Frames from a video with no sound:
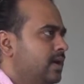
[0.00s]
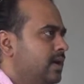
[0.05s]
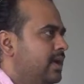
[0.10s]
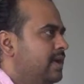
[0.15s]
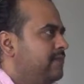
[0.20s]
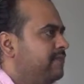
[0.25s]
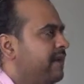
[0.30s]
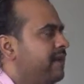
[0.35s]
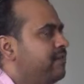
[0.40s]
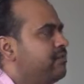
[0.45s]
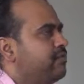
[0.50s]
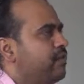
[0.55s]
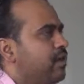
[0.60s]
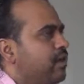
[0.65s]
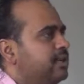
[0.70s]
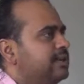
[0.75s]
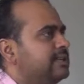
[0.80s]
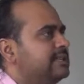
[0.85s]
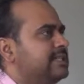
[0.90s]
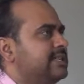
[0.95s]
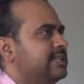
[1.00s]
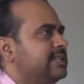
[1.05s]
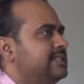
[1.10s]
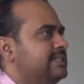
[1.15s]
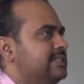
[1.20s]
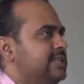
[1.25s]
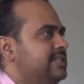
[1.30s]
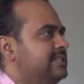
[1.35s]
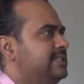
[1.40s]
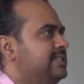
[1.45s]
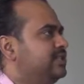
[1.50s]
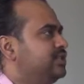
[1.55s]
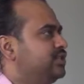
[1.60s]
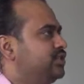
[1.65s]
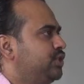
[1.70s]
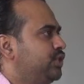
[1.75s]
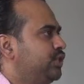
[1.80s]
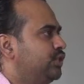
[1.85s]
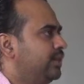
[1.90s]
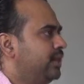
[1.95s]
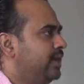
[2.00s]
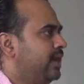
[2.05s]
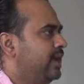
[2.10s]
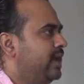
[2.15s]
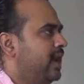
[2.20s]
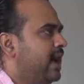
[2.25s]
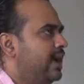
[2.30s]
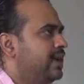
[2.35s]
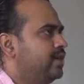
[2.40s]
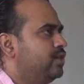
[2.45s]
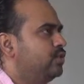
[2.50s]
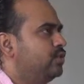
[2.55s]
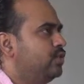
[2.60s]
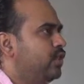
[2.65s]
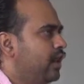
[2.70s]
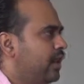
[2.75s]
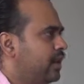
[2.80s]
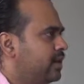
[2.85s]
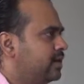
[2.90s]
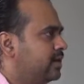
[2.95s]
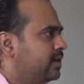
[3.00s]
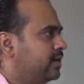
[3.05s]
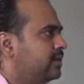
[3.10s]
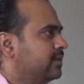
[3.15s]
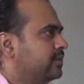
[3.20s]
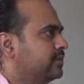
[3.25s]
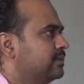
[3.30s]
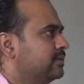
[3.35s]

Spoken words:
If I want success, then surely I do not.